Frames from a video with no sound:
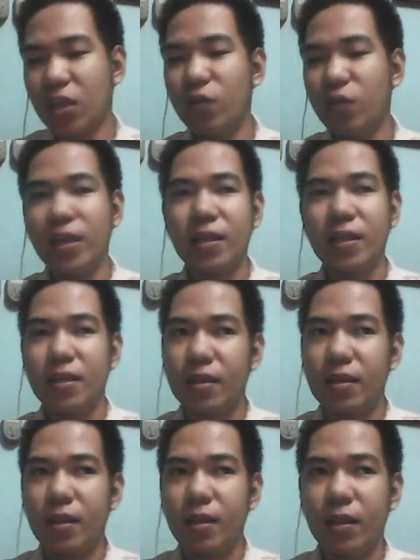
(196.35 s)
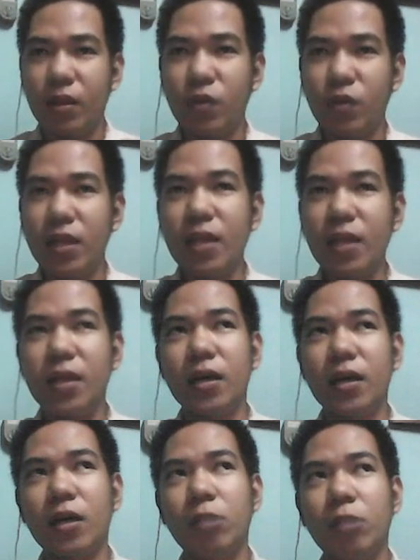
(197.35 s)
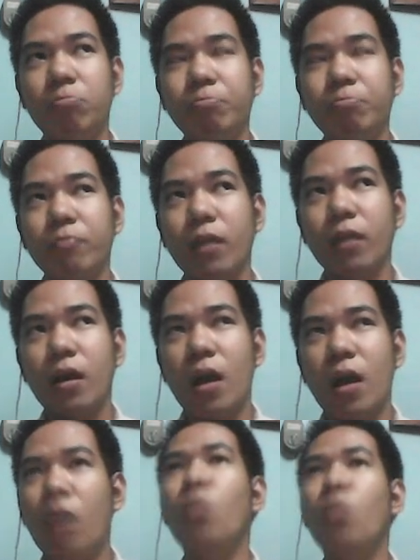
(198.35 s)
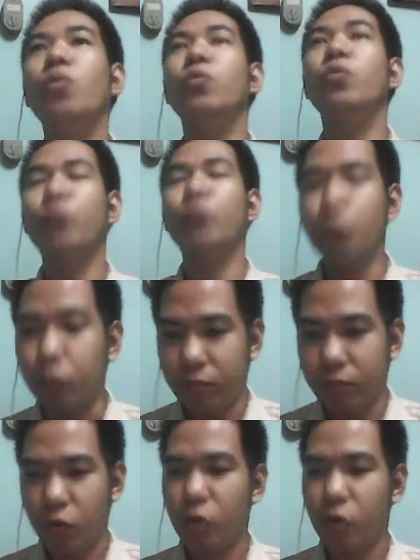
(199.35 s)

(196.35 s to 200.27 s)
You need a whole room